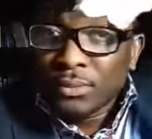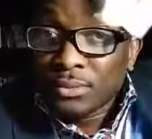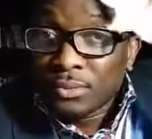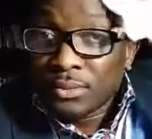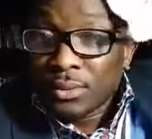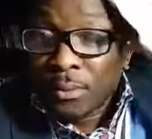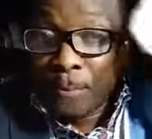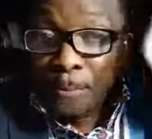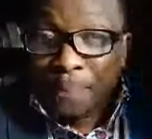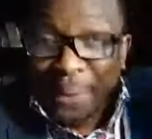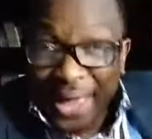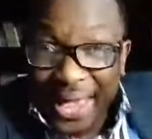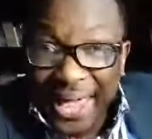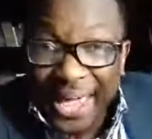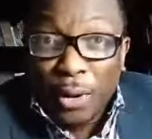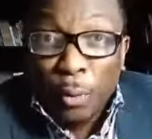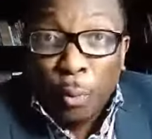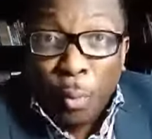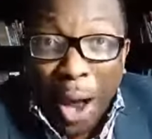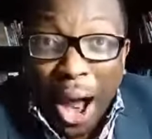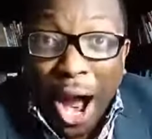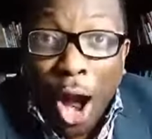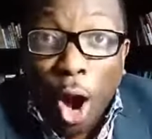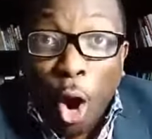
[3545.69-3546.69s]
Bring
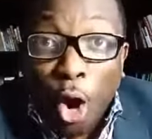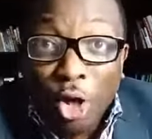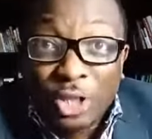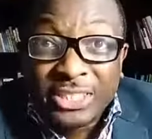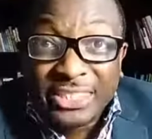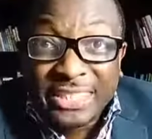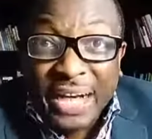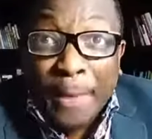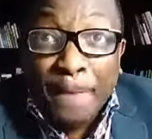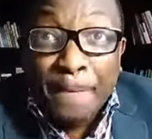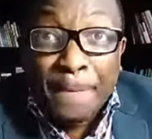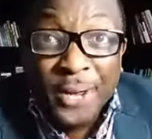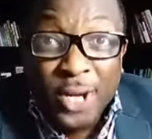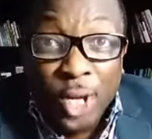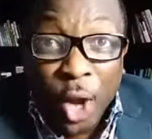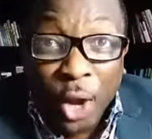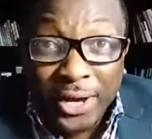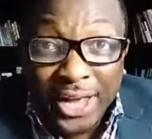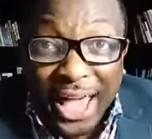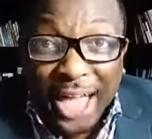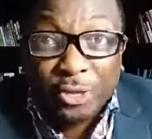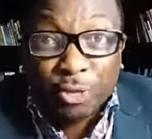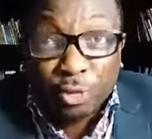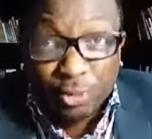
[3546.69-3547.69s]
100
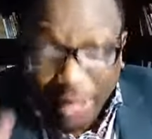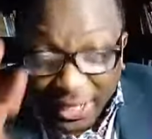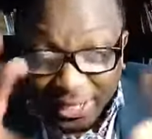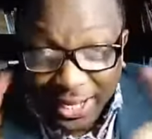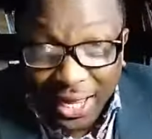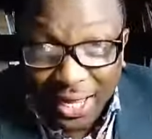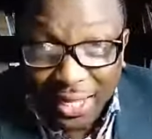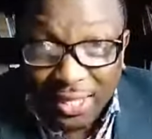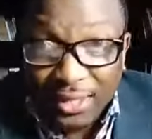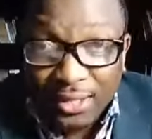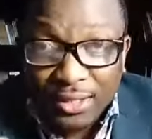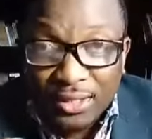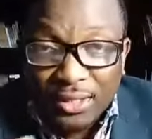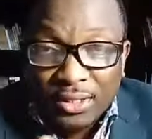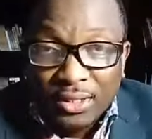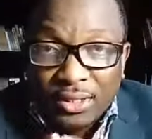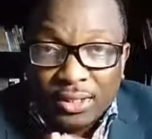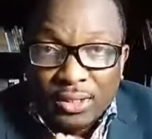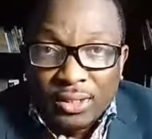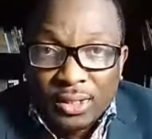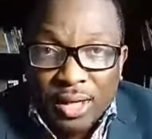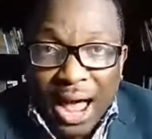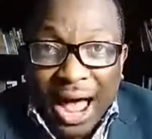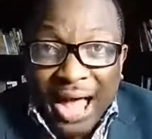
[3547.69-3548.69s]
billionaires together
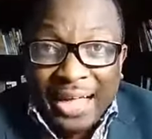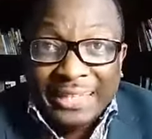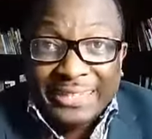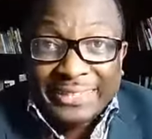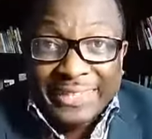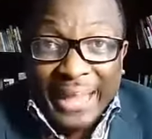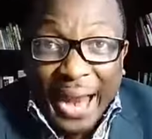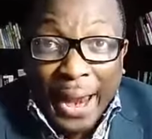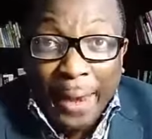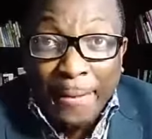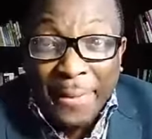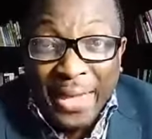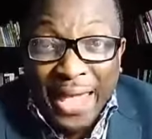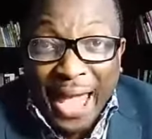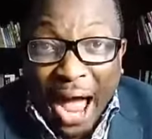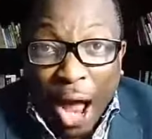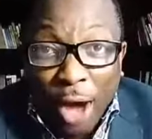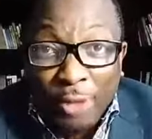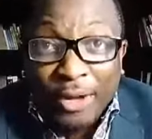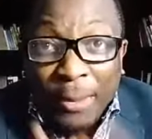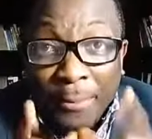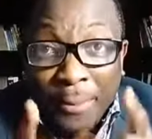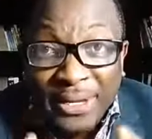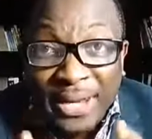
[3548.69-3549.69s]
and tell me
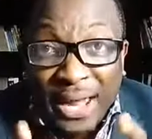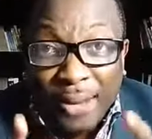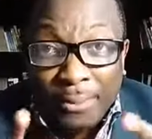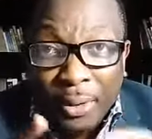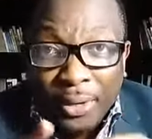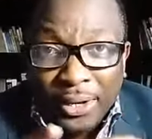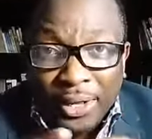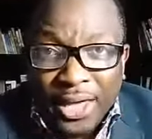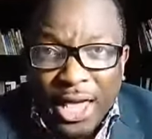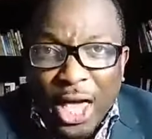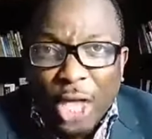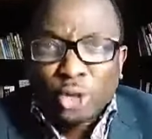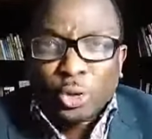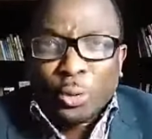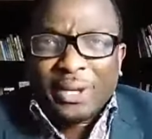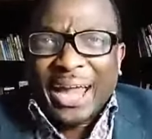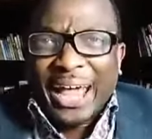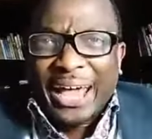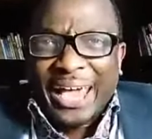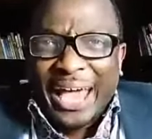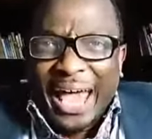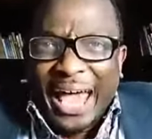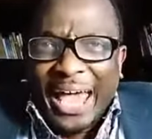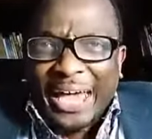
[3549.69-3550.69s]
how they made their money. So when
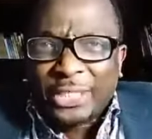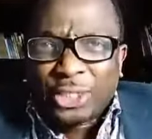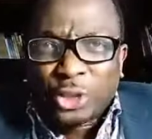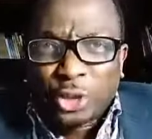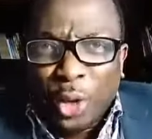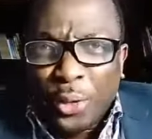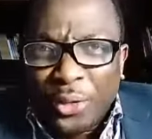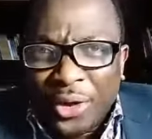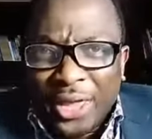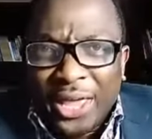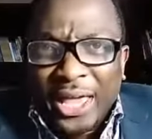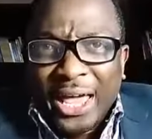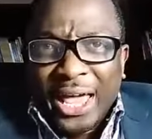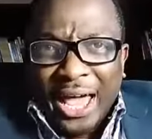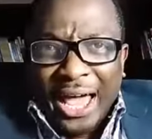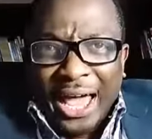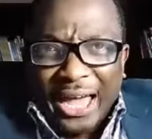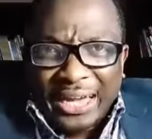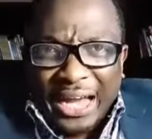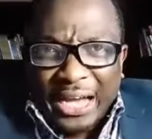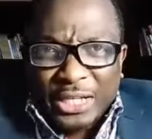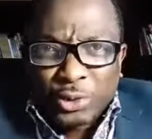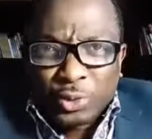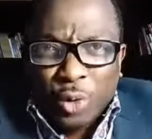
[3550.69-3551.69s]
I hear a story,
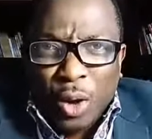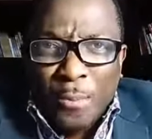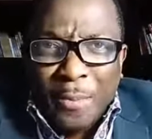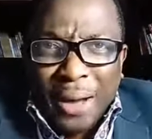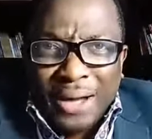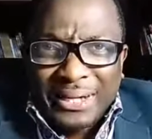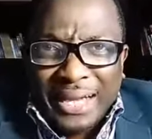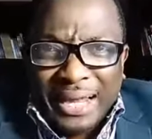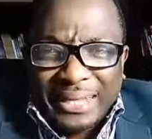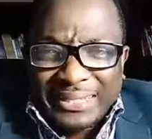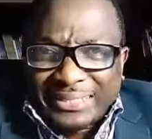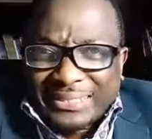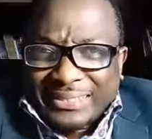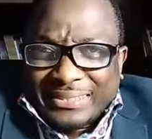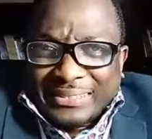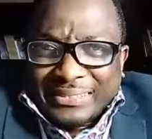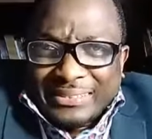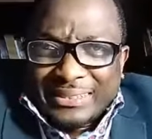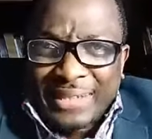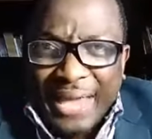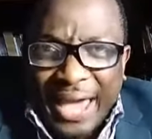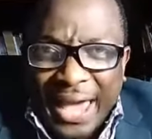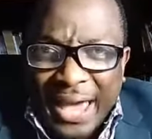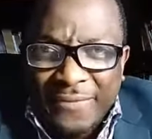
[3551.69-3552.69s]
there's one man that
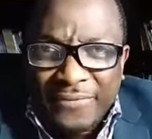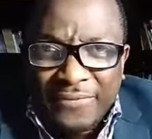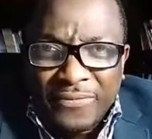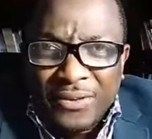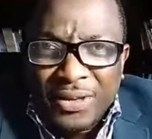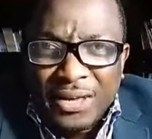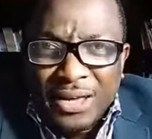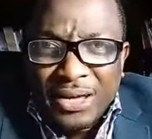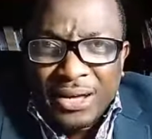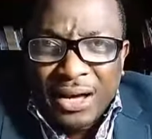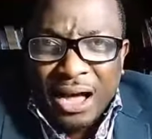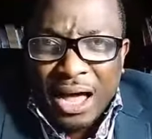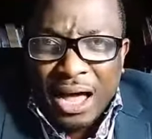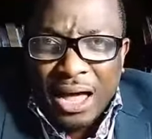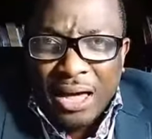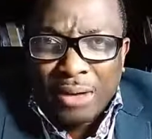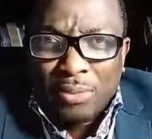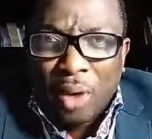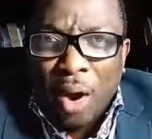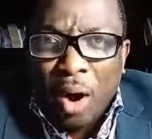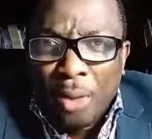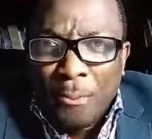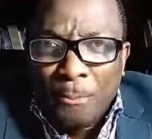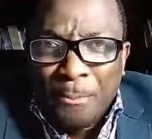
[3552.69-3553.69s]
gave
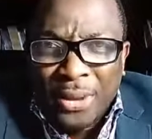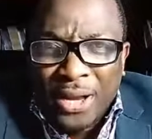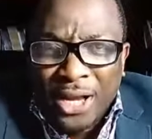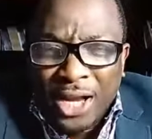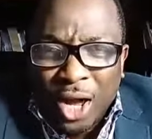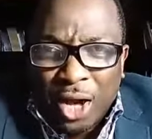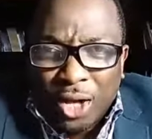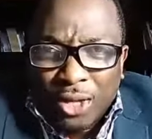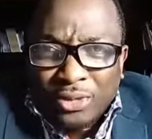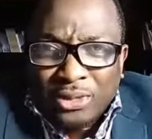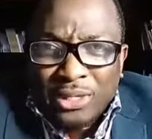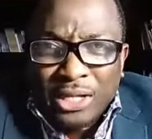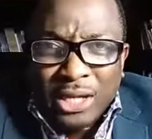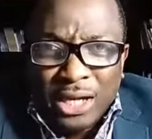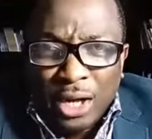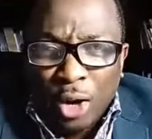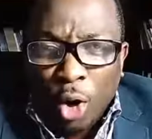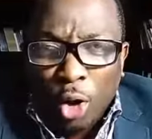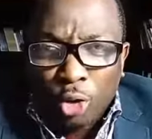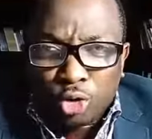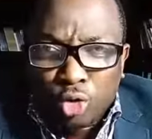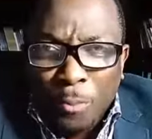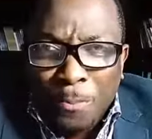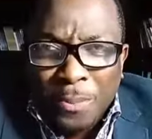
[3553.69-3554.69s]
1 billion
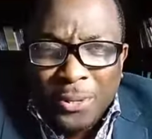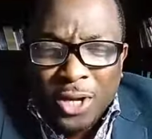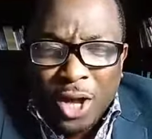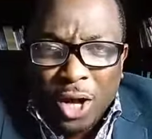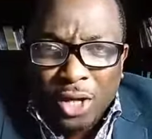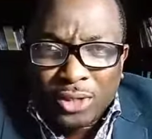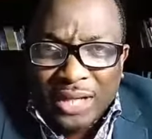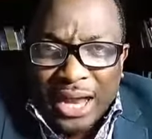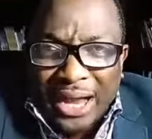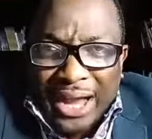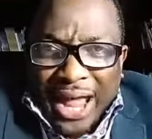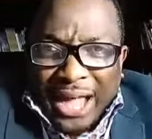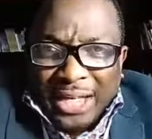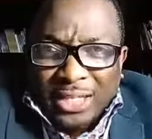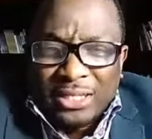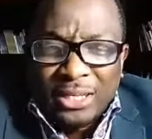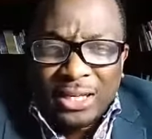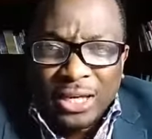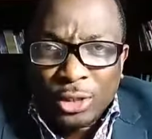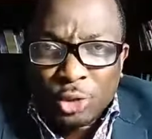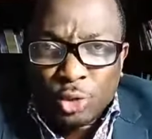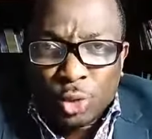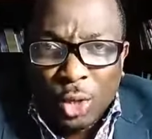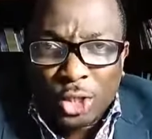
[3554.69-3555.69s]
or 2 billion naira
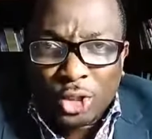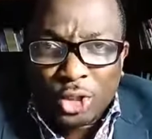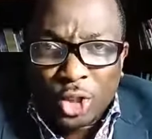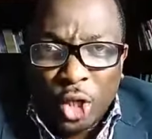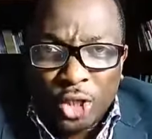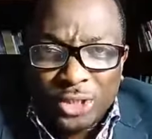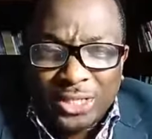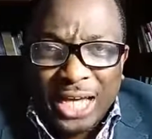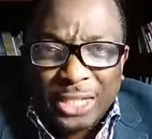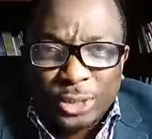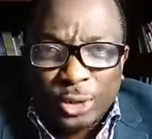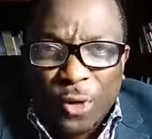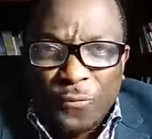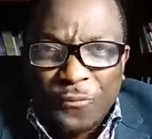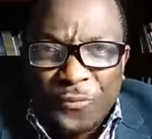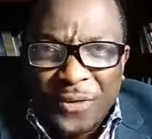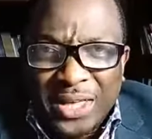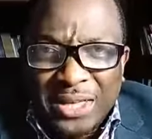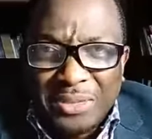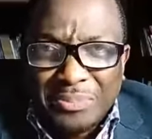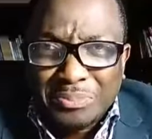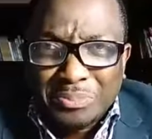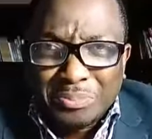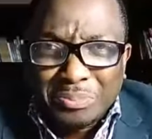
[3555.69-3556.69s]
to a church as
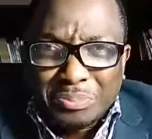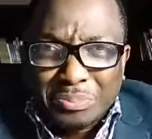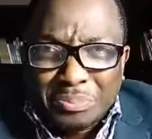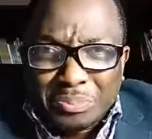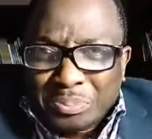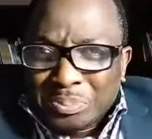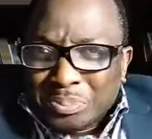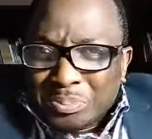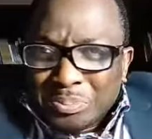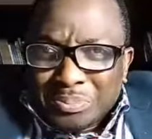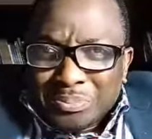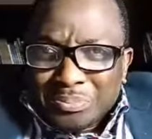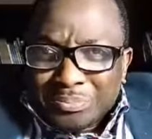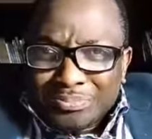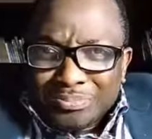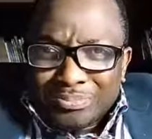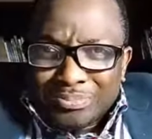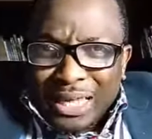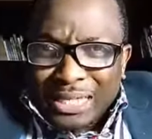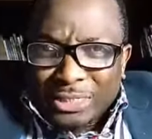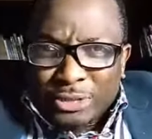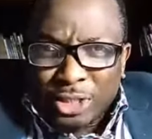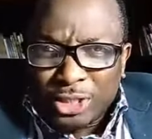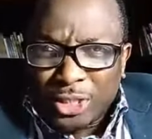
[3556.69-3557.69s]
offering.
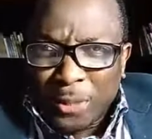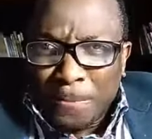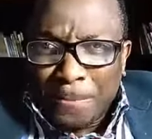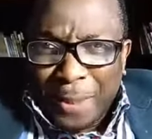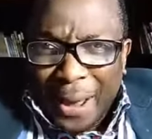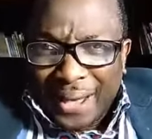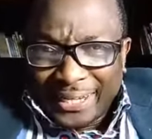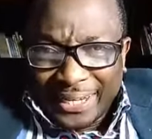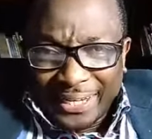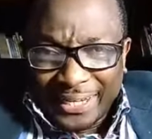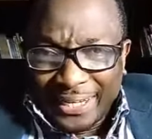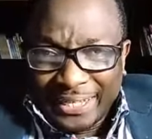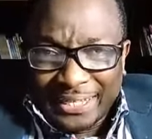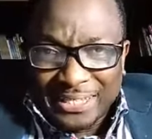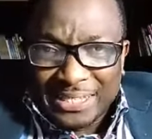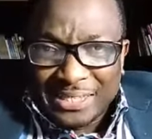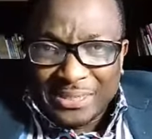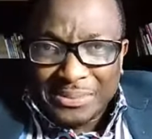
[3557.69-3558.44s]
There's nothing bad in it.